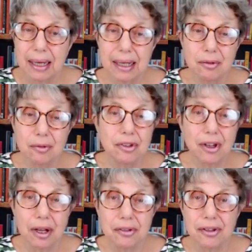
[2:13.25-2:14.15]
can
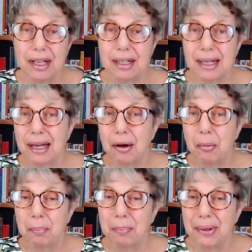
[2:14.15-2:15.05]
result in a
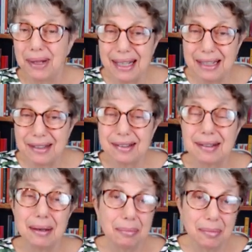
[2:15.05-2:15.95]
complete
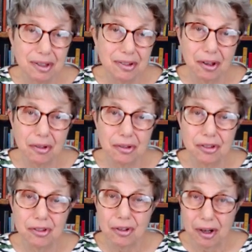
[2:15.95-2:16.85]

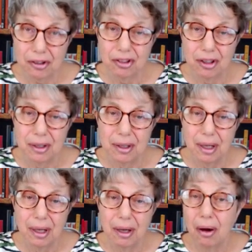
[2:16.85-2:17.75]
misconstruction
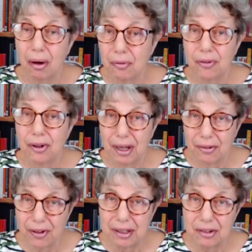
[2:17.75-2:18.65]
of
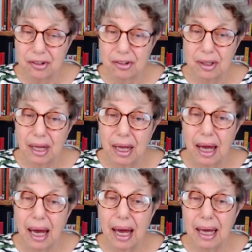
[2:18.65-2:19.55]
events.
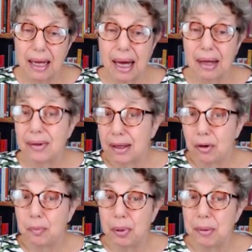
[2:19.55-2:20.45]
And that
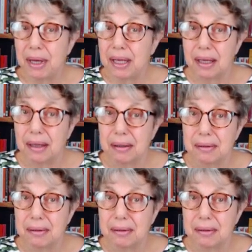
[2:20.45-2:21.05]
could be me,